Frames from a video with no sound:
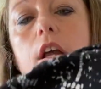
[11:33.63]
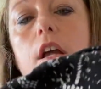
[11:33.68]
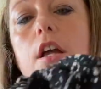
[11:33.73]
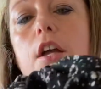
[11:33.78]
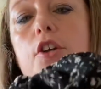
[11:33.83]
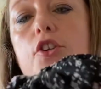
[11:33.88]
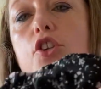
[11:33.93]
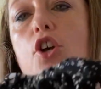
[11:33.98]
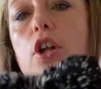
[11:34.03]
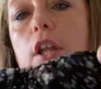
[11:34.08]

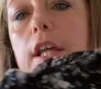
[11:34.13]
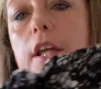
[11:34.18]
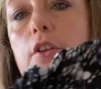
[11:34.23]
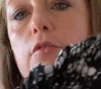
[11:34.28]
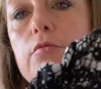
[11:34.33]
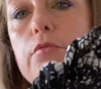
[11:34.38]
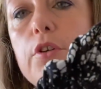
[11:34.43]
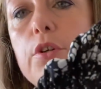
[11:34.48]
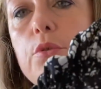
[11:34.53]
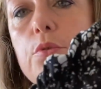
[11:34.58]
It's got like a
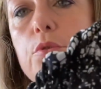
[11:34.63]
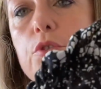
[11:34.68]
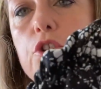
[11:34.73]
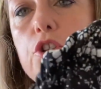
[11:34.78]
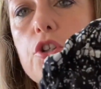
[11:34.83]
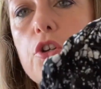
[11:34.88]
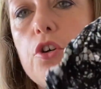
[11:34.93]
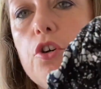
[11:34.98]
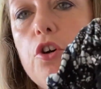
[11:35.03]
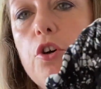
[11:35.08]

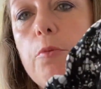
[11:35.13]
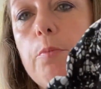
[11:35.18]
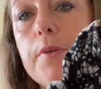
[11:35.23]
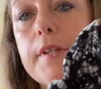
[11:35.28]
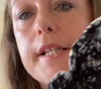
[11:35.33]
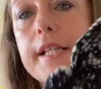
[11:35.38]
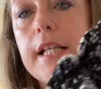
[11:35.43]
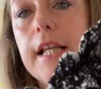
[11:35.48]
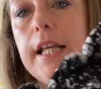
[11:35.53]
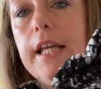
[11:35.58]
rouged up
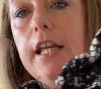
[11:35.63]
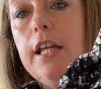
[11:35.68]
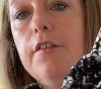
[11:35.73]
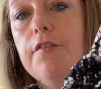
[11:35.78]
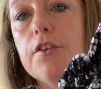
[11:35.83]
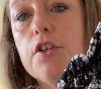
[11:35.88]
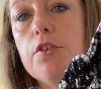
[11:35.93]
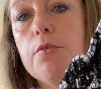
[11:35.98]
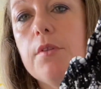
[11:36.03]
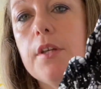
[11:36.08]
sleeve.
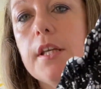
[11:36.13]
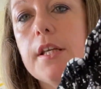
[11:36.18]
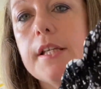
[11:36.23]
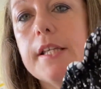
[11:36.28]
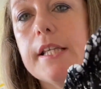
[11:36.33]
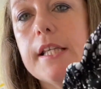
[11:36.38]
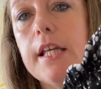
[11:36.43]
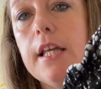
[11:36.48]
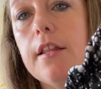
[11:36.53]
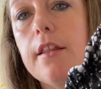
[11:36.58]
I don't know if you can
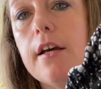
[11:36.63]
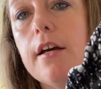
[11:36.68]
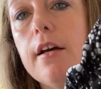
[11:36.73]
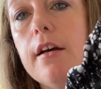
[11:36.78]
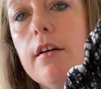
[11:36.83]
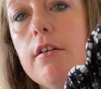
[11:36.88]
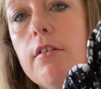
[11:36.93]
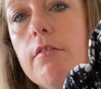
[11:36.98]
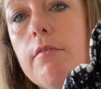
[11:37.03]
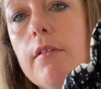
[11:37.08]
see
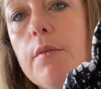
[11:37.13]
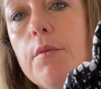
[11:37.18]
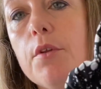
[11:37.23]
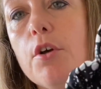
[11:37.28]
that around the